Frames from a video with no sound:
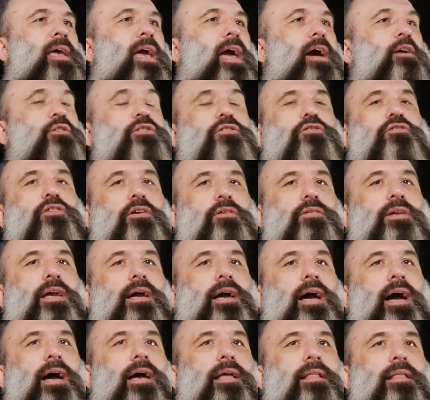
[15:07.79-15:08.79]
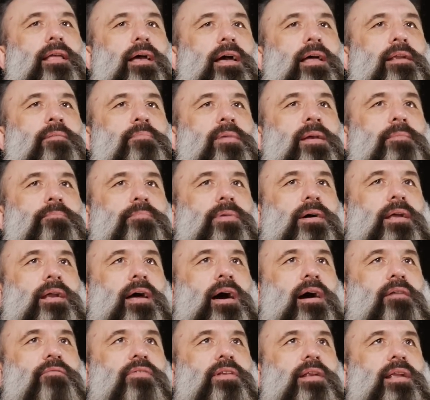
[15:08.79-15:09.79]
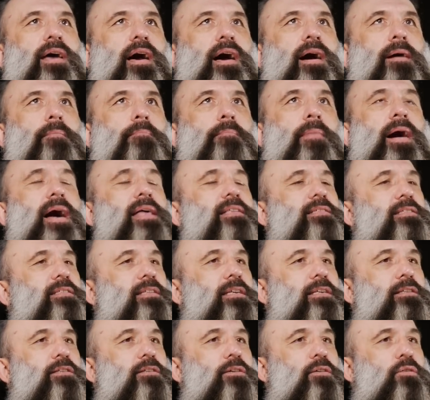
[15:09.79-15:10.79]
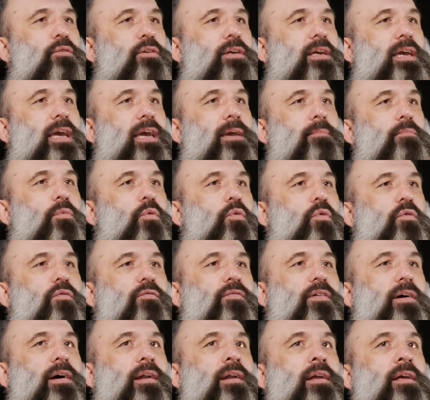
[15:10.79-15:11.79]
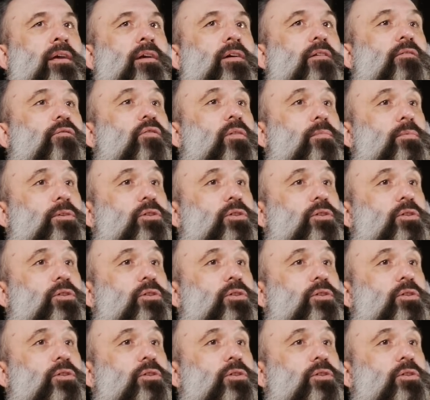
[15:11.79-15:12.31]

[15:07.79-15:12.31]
Australia, I remember having a maths teacher who came over from